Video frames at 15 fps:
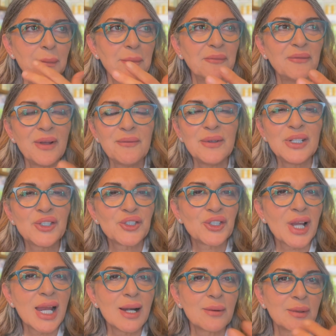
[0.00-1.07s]
When we
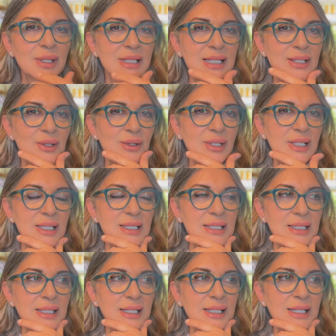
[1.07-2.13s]
share our
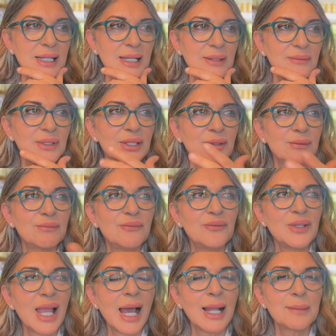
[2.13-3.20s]
stories,
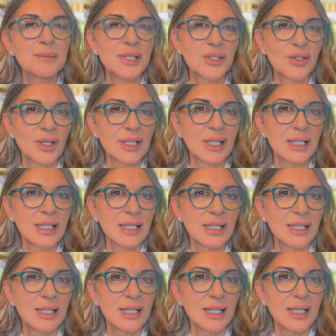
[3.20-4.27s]
we help each other
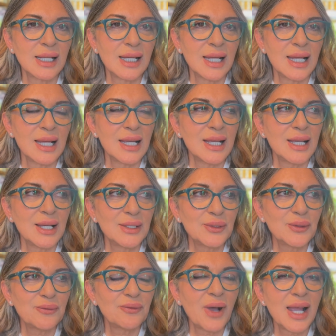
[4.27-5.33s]

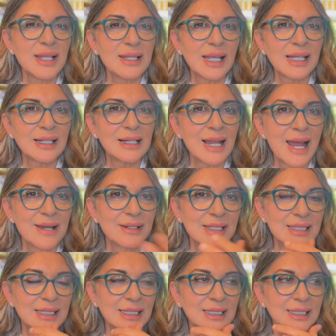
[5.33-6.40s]
to find the
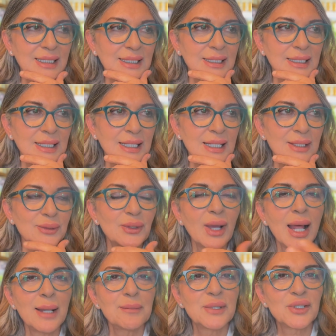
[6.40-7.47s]
clarity, to
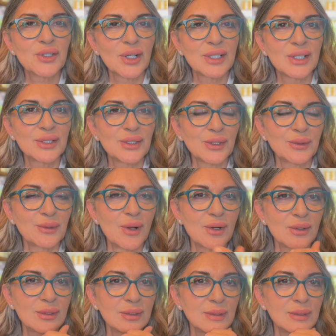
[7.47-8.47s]
help each other to grow.